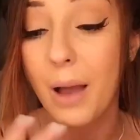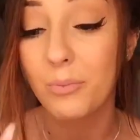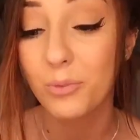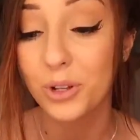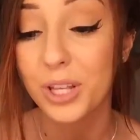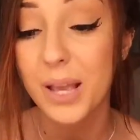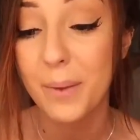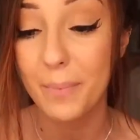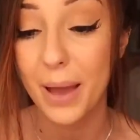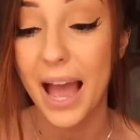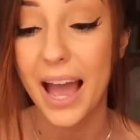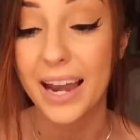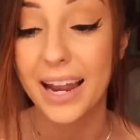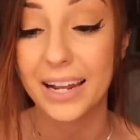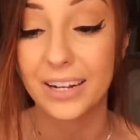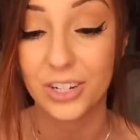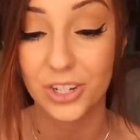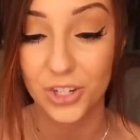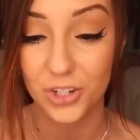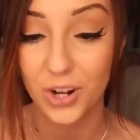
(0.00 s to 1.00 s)
I'm really bad
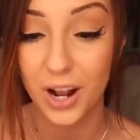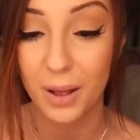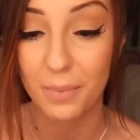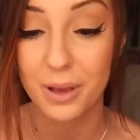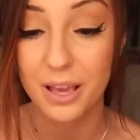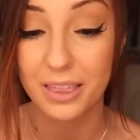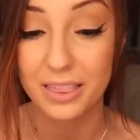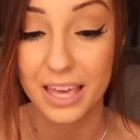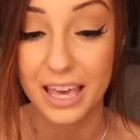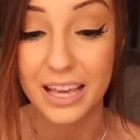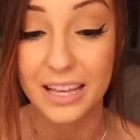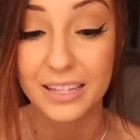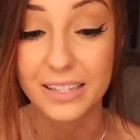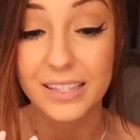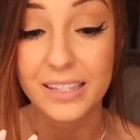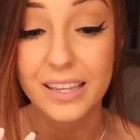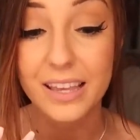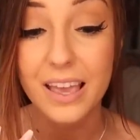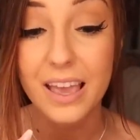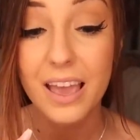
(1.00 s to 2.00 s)
at describing
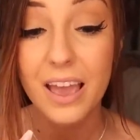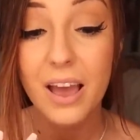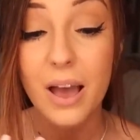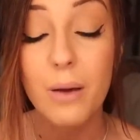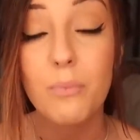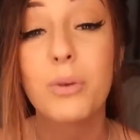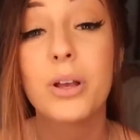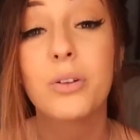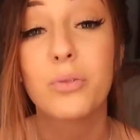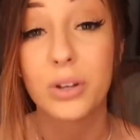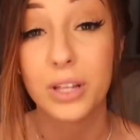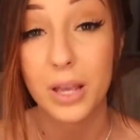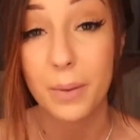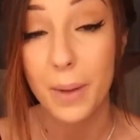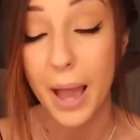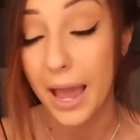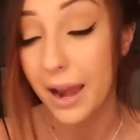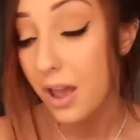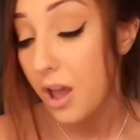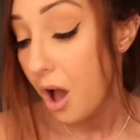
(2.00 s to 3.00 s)
things. I'm like really
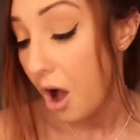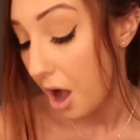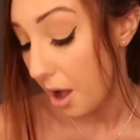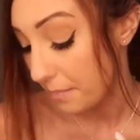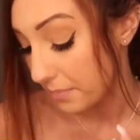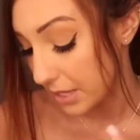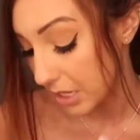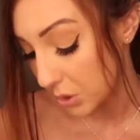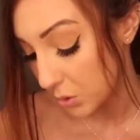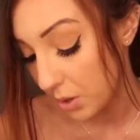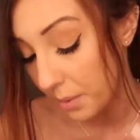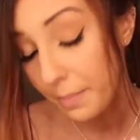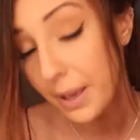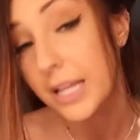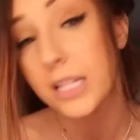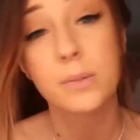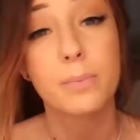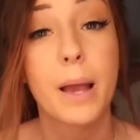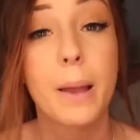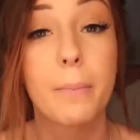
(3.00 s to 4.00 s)
bad. Um, this one
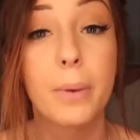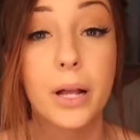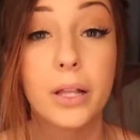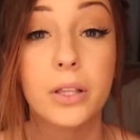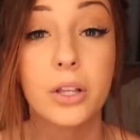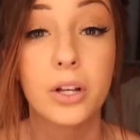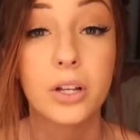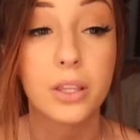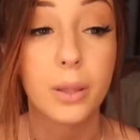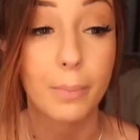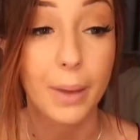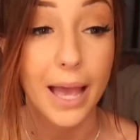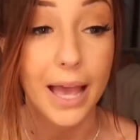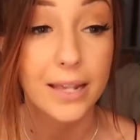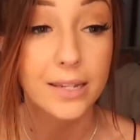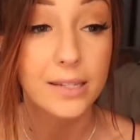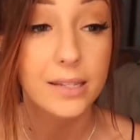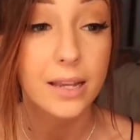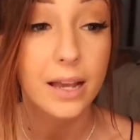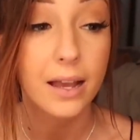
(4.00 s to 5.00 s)
makes my butt look the
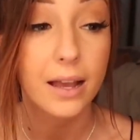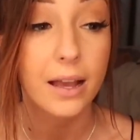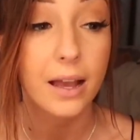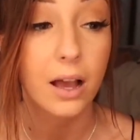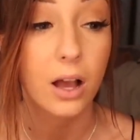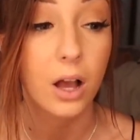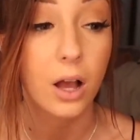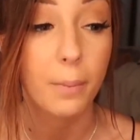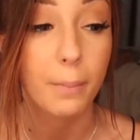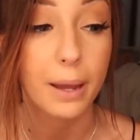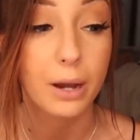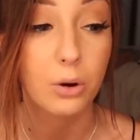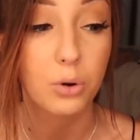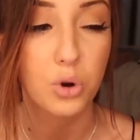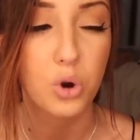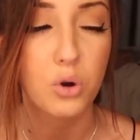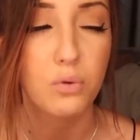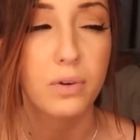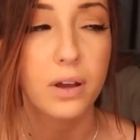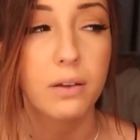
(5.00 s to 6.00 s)
best. Um, I
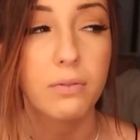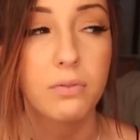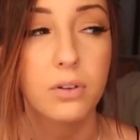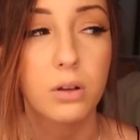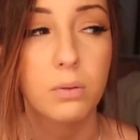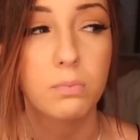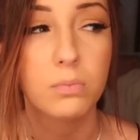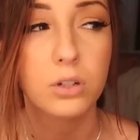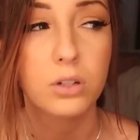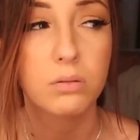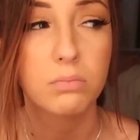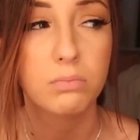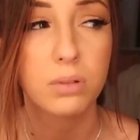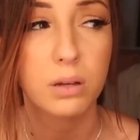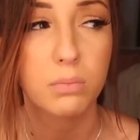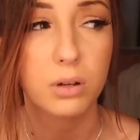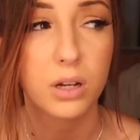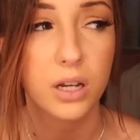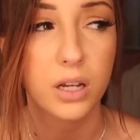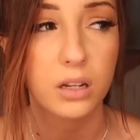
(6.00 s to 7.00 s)
don't know if I filmed
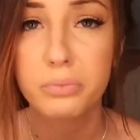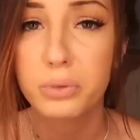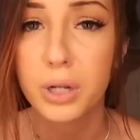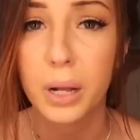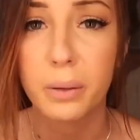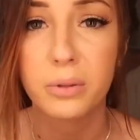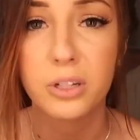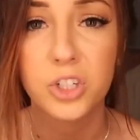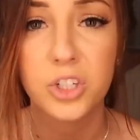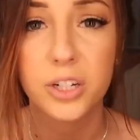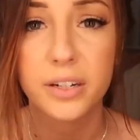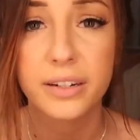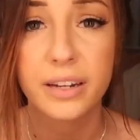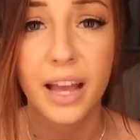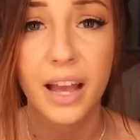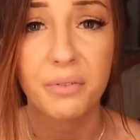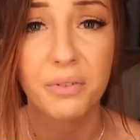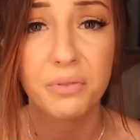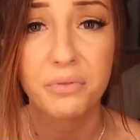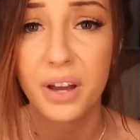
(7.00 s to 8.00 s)
my butt. Probably
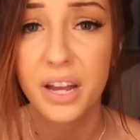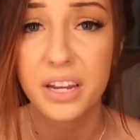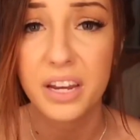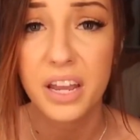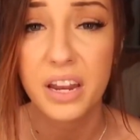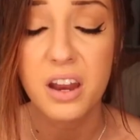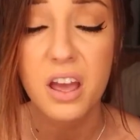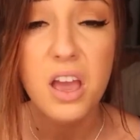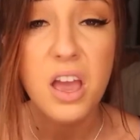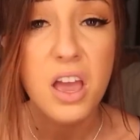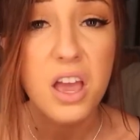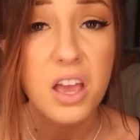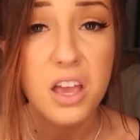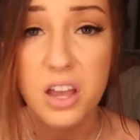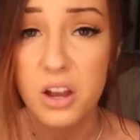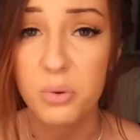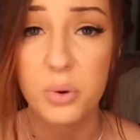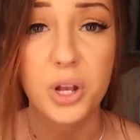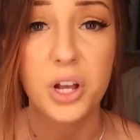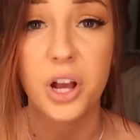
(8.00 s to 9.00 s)
shouldn't have if I did.
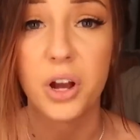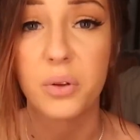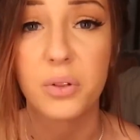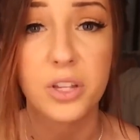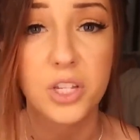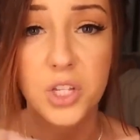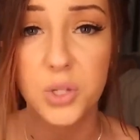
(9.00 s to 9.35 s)
Here we go.